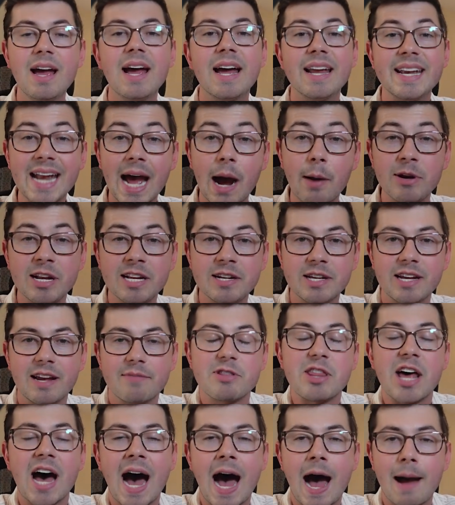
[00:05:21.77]
Now we need to give it
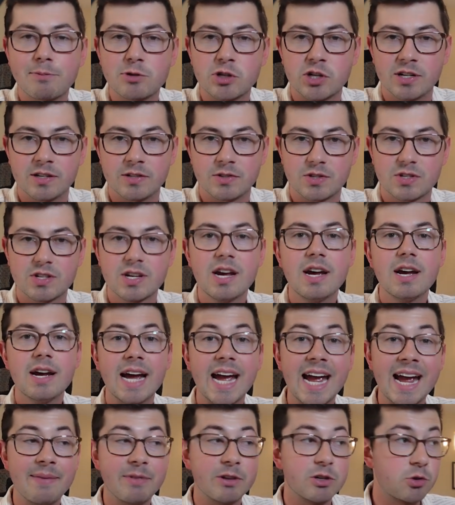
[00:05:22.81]
the options.
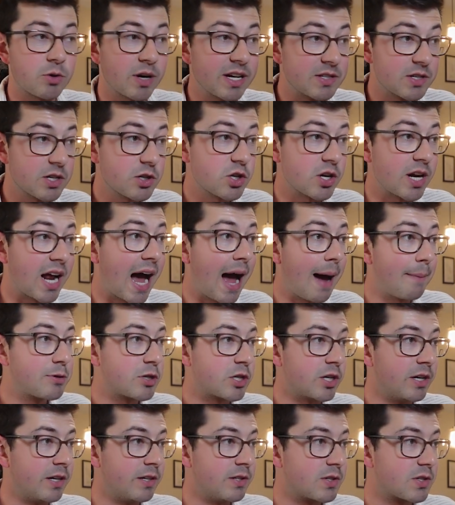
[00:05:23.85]
And the transition
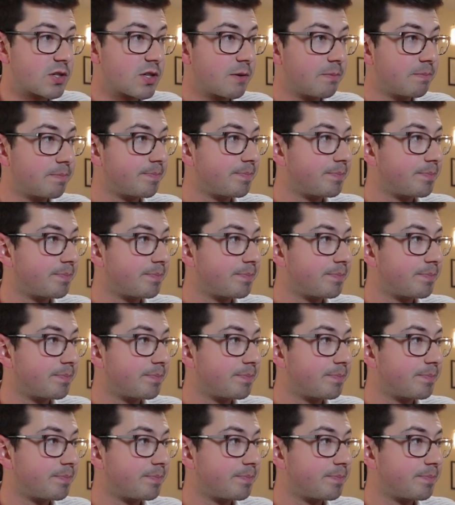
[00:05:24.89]
options